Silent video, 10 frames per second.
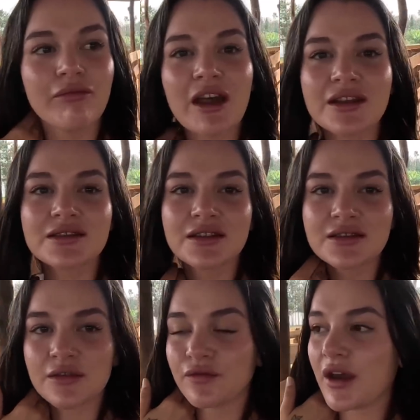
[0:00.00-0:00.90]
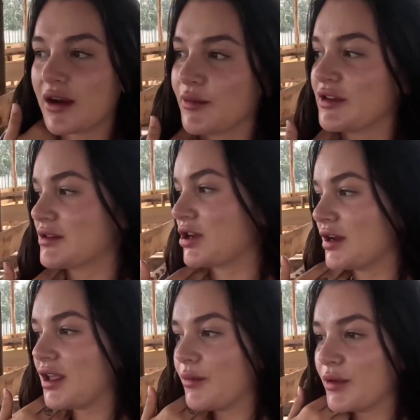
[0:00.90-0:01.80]
medicines and vitamins,
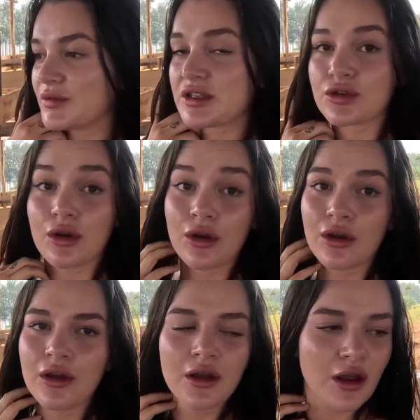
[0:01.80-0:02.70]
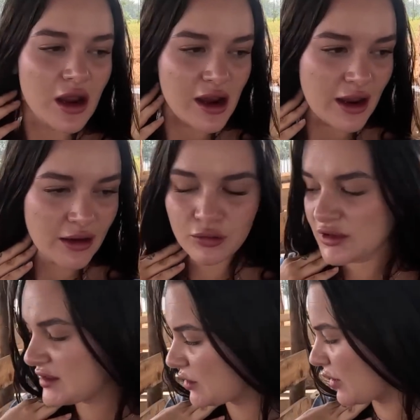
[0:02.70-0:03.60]
trying to keep him strong. And
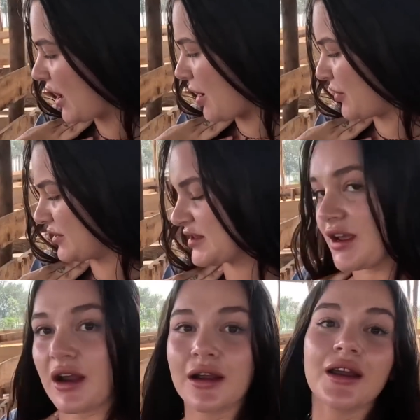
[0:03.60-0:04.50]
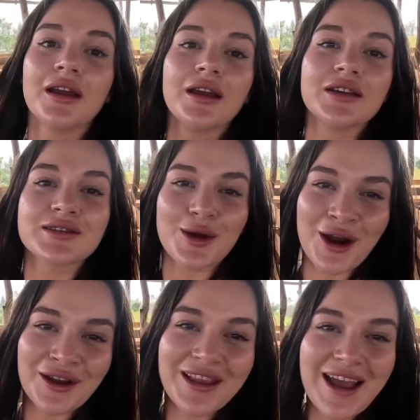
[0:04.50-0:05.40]
we'll see what happens there. So
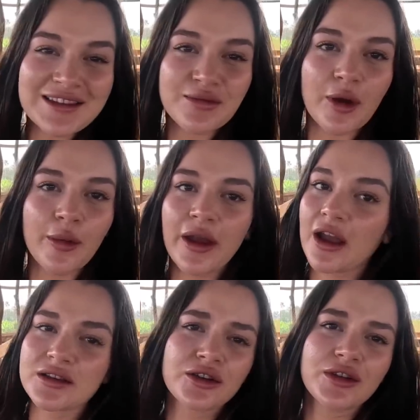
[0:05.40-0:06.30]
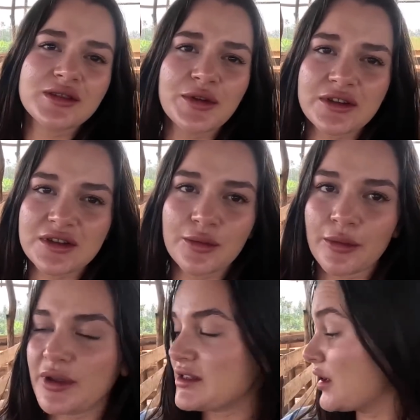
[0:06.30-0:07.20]
our last mama pig, I told you, it's been
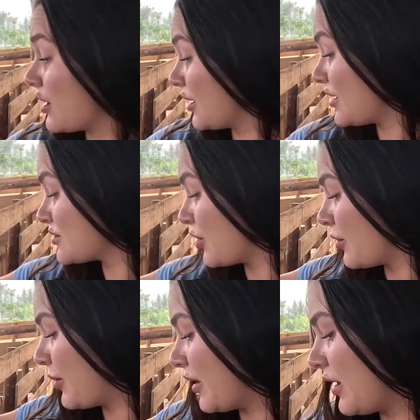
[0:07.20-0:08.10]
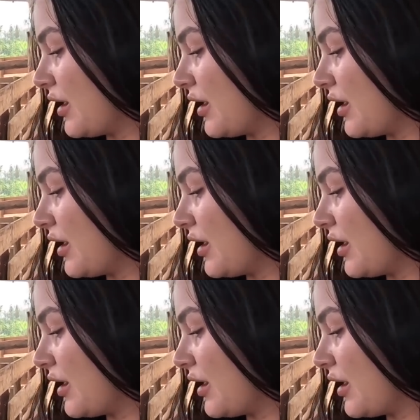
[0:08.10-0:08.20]
super busy. Our last mama pig